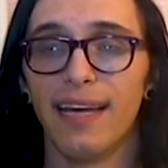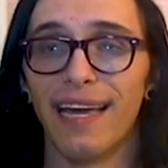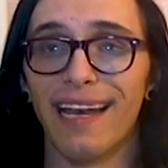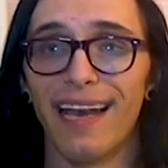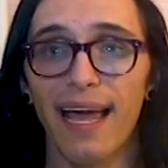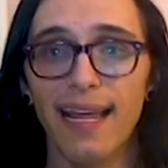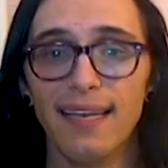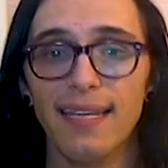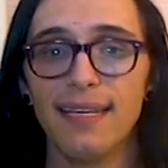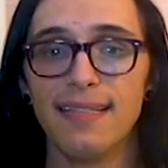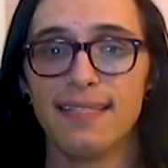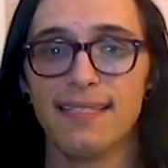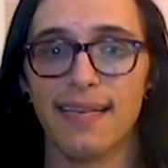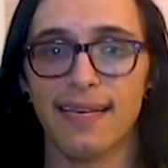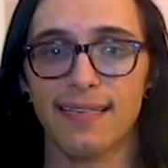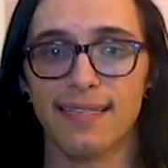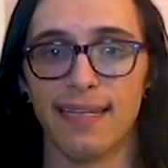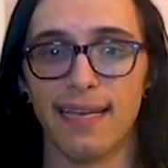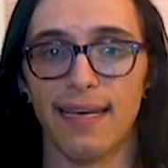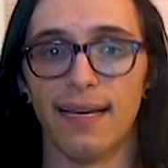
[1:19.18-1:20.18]
In
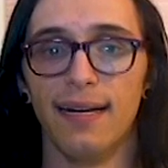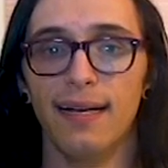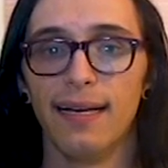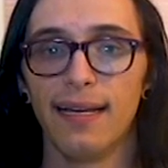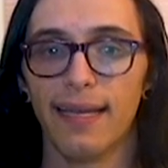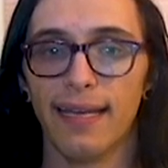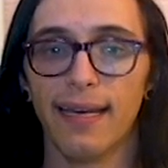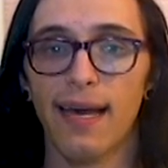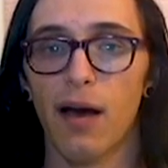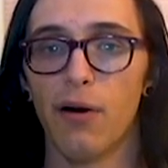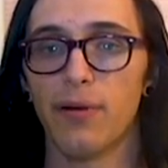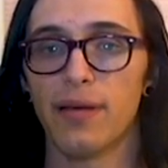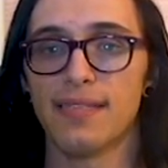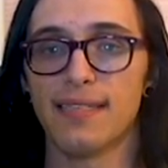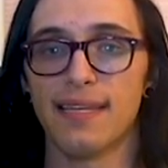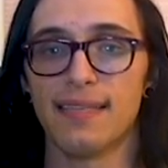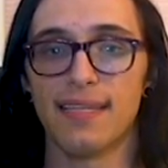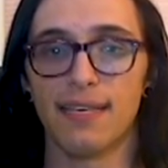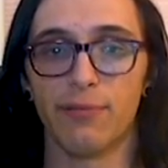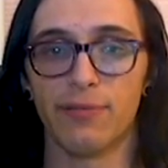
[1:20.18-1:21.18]
1960,
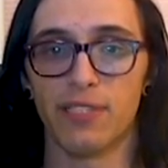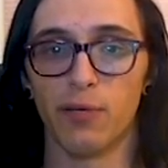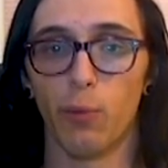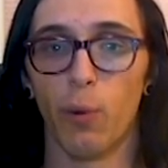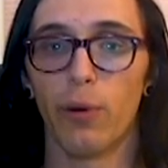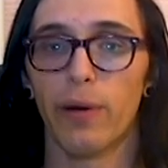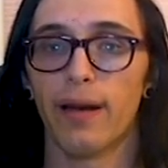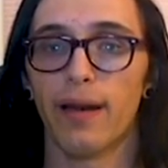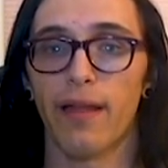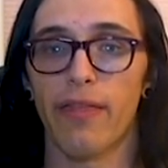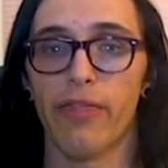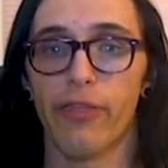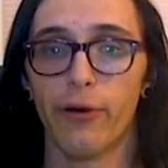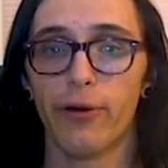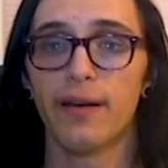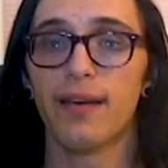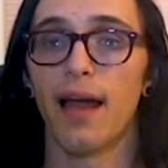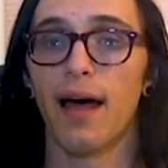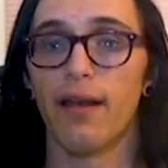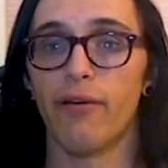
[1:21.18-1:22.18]
Higaonna-sensei was awarded a
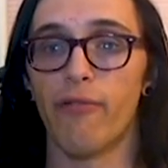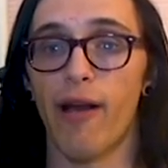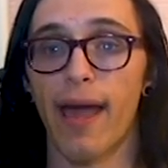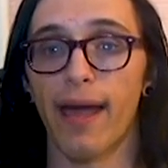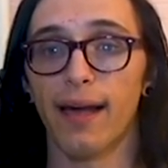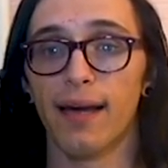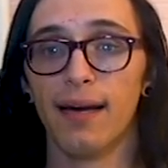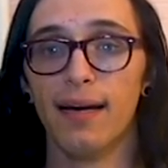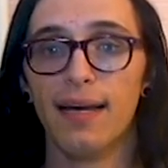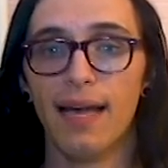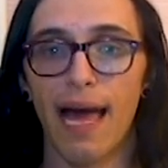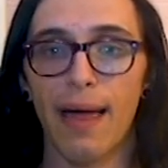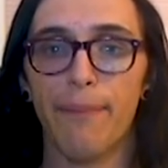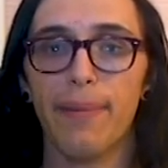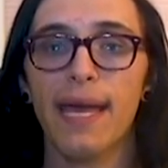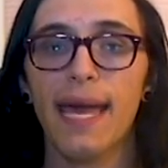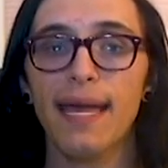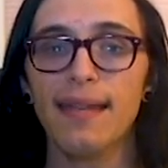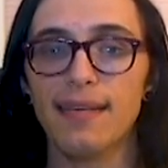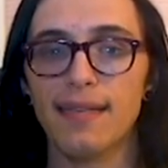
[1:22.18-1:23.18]
third dan rank and
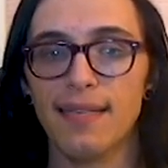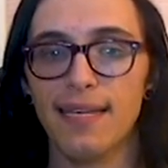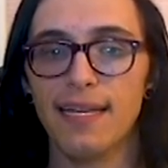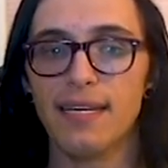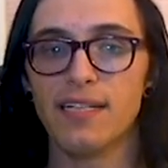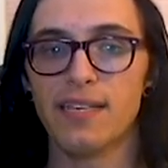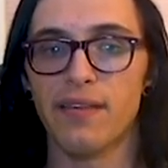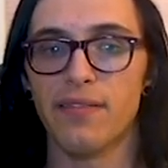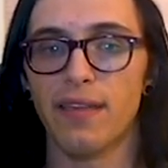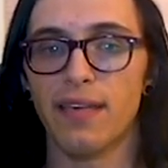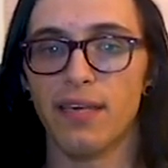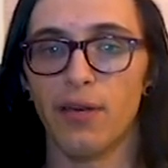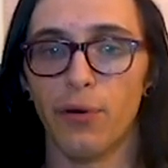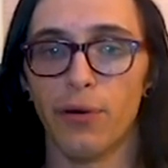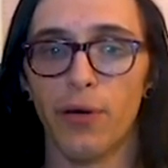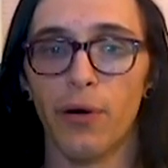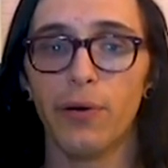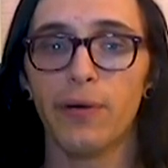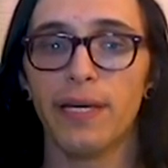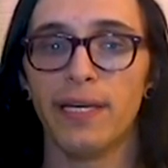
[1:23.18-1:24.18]
began to teach in the
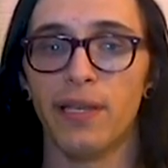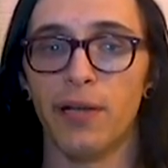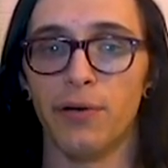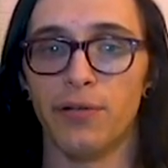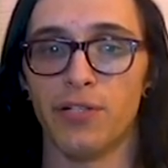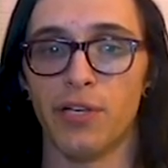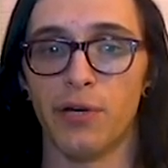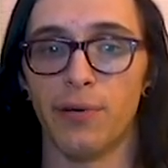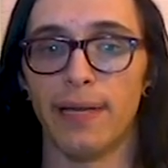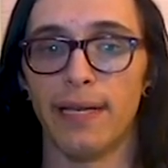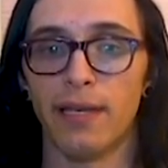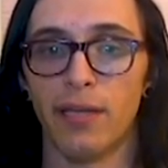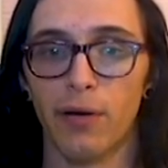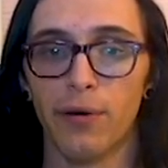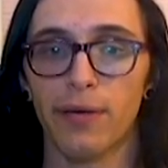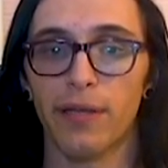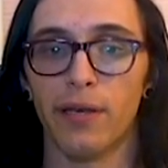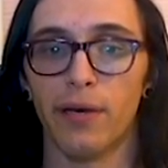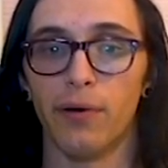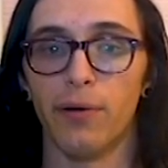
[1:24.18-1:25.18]
Yoyogi Dojo in
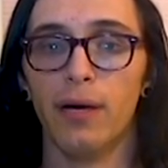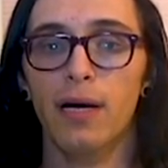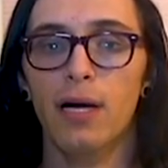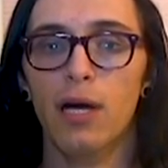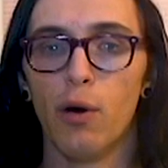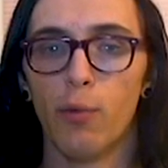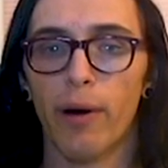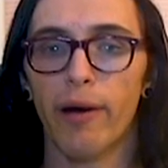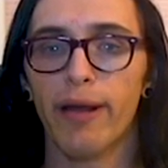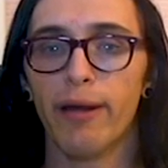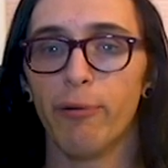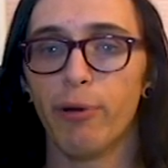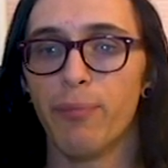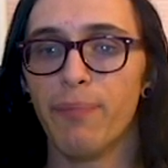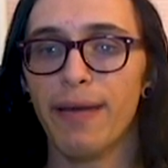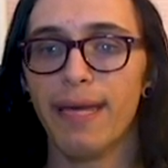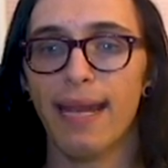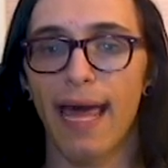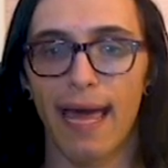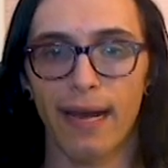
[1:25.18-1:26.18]
Tokyo, where he would
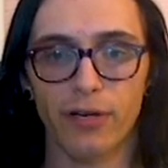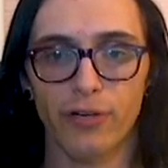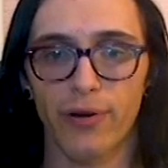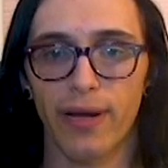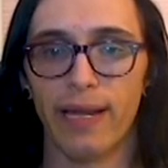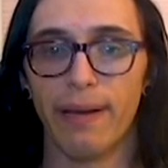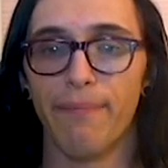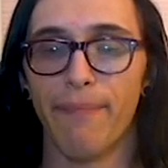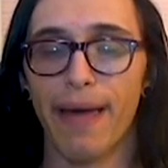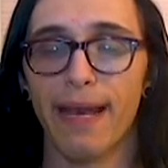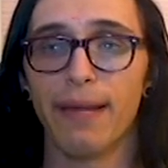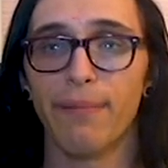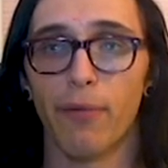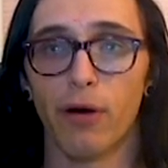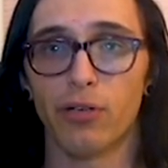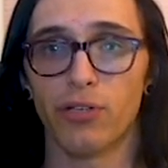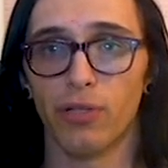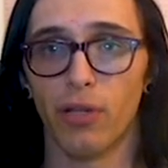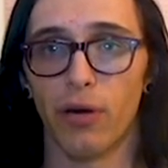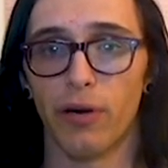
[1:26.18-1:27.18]
meet and train many
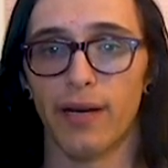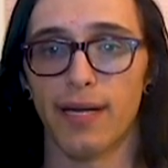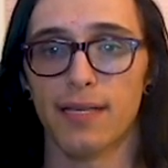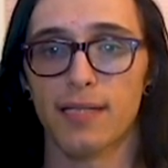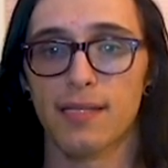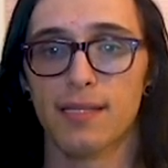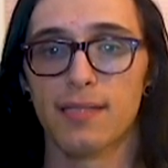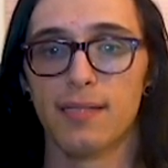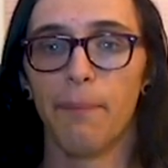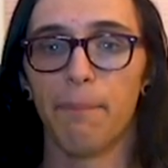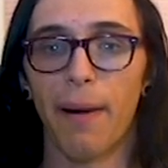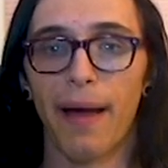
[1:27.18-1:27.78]
martial artists.